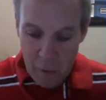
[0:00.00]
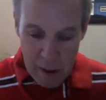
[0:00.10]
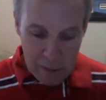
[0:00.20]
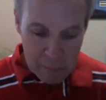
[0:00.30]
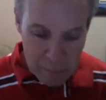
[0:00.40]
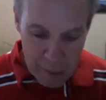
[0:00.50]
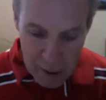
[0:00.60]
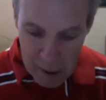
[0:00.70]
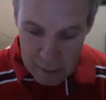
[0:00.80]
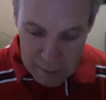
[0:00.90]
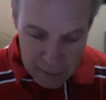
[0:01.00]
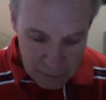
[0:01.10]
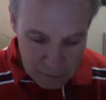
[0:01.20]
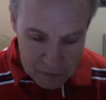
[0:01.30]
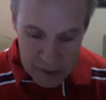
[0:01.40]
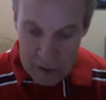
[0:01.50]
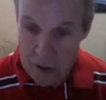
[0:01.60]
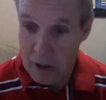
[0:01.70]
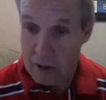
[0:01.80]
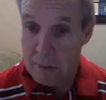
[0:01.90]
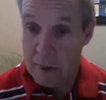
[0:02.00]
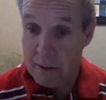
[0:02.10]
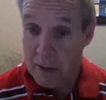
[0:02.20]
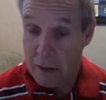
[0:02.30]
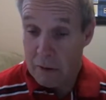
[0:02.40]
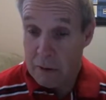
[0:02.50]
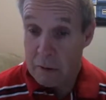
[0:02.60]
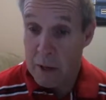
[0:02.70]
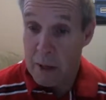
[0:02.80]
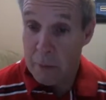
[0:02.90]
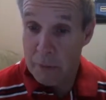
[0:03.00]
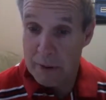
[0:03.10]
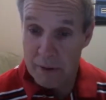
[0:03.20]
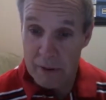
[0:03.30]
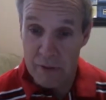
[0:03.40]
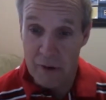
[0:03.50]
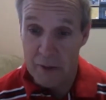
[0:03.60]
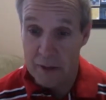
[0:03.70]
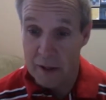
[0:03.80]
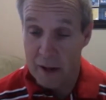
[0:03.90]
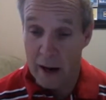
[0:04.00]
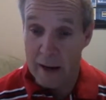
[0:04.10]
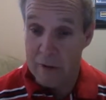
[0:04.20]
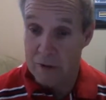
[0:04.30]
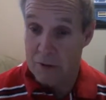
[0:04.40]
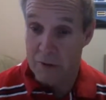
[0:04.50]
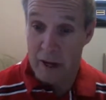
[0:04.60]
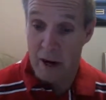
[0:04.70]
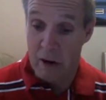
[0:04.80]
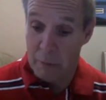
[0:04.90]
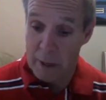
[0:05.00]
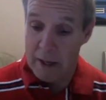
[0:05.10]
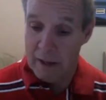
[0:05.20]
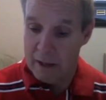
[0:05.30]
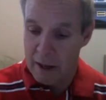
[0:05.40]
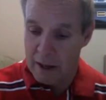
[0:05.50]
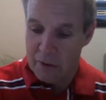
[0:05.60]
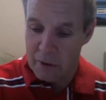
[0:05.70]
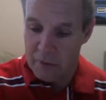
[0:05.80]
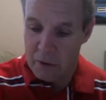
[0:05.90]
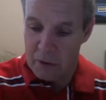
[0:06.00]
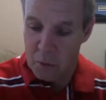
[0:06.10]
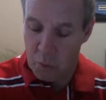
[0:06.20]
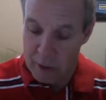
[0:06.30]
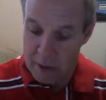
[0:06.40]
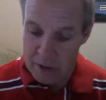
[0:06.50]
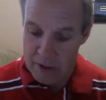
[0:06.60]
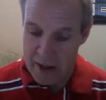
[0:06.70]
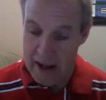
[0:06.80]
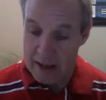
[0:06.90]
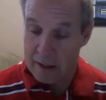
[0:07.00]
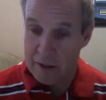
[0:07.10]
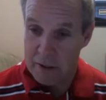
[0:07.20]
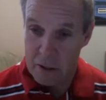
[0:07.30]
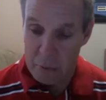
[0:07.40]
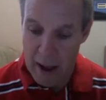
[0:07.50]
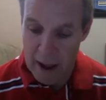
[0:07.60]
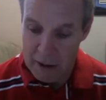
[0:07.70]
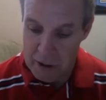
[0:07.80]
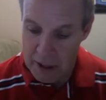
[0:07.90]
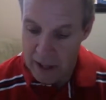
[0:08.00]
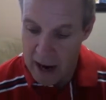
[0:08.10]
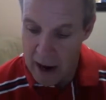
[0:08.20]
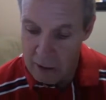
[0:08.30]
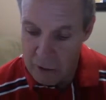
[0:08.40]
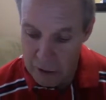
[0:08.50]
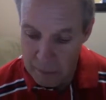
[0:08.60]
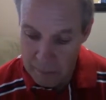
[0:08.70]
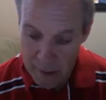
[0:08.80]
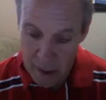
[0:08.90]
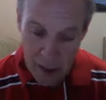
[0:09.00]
Well, that little section talks about they are these people that lived on the islands of the Caribbean, the first ones that the Spanish encountered.